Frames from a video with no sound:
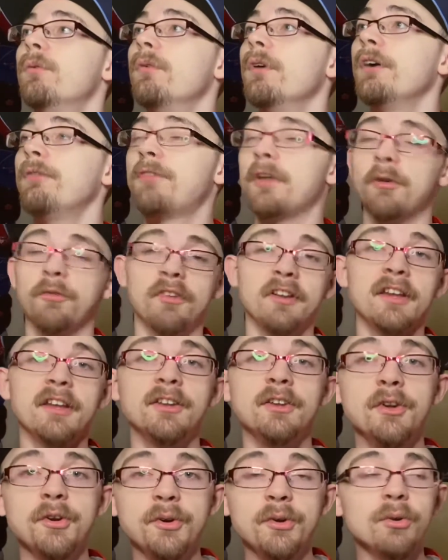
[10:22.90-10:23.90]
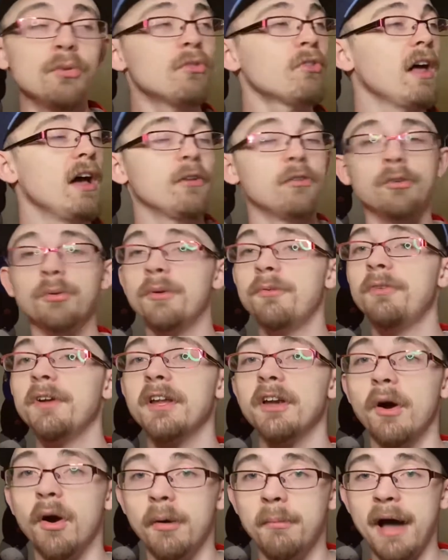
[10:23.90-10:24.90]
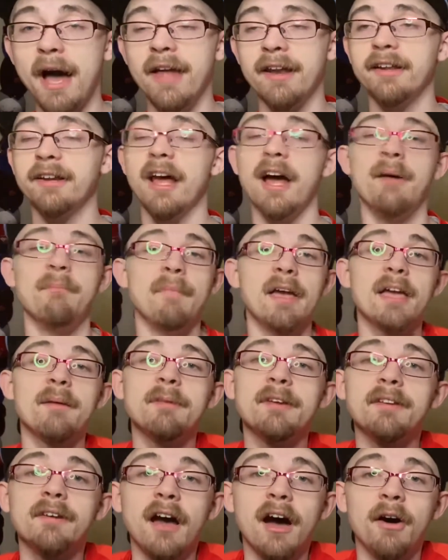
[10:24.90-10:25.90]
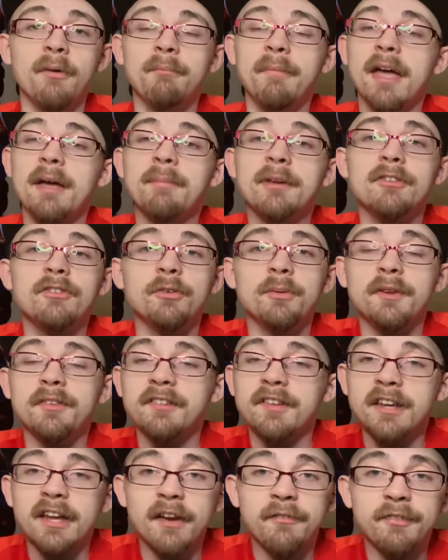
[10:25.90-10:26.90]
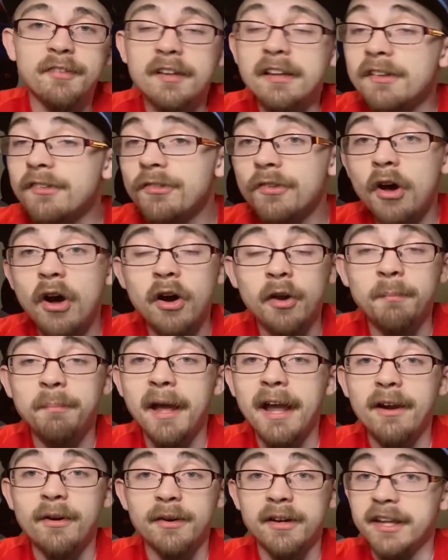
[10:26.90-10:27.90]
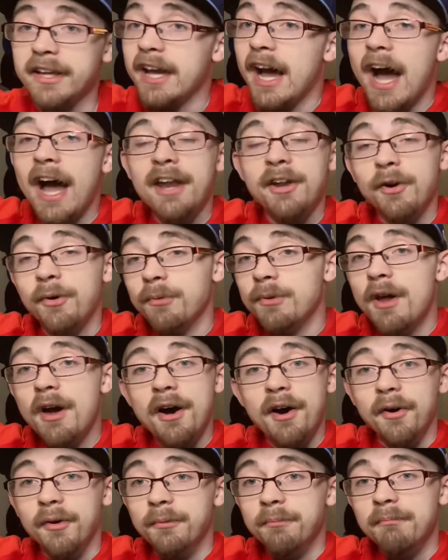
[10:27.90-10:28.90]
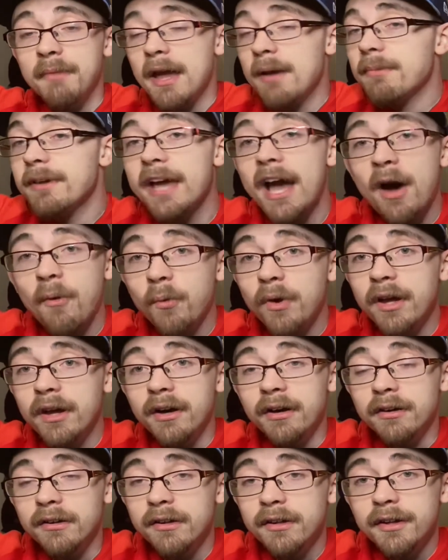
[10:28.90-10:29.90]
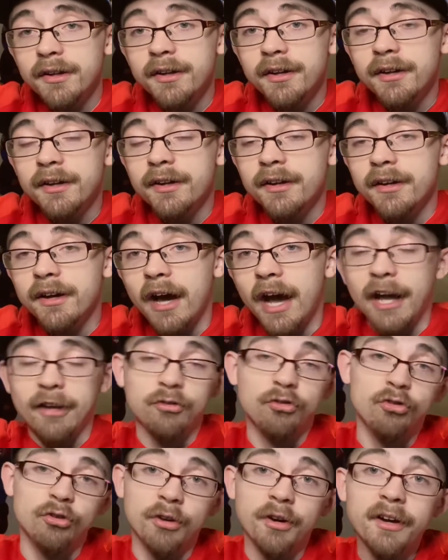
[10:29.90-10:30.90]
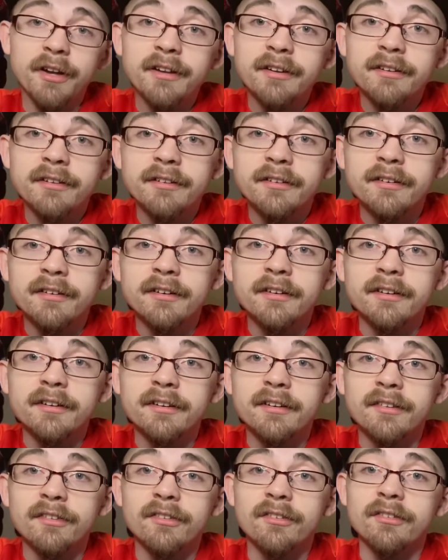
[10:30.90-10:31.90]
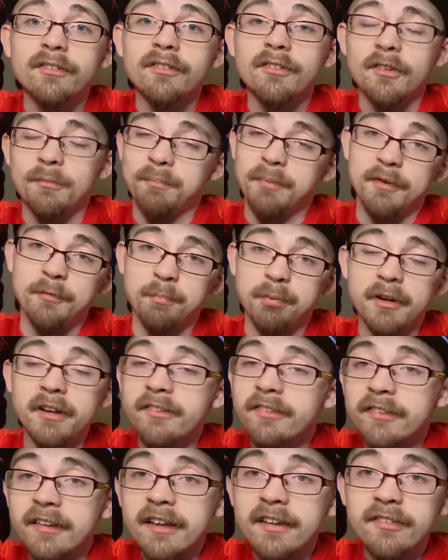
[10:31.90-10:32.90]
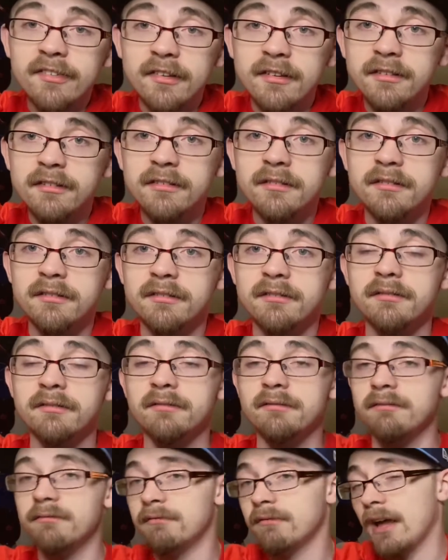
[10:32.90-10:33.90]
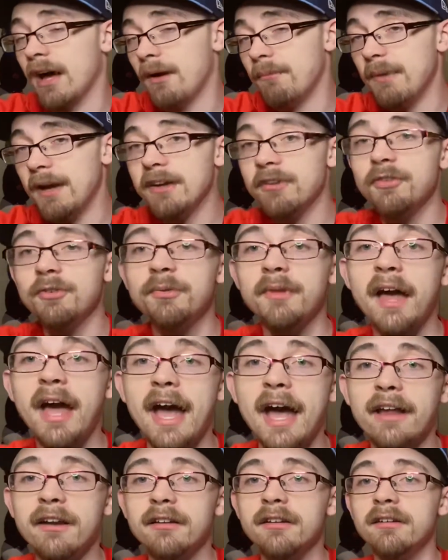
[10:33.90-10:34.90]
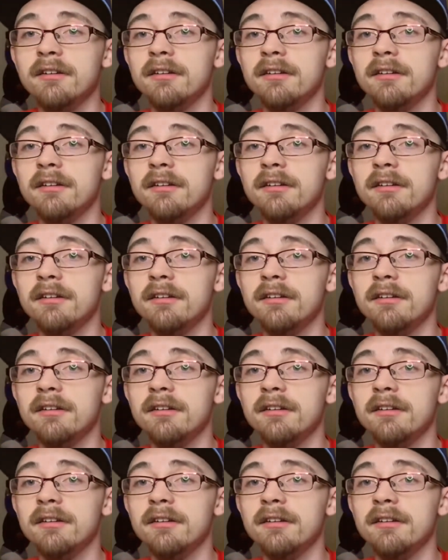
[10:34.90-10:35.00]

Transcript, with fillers: If there's any news, I'll do a video about it. I maybe I'll maybe do a TFC song parody. I don't know. Maybe I will. I should. So it's preseason. I may do that.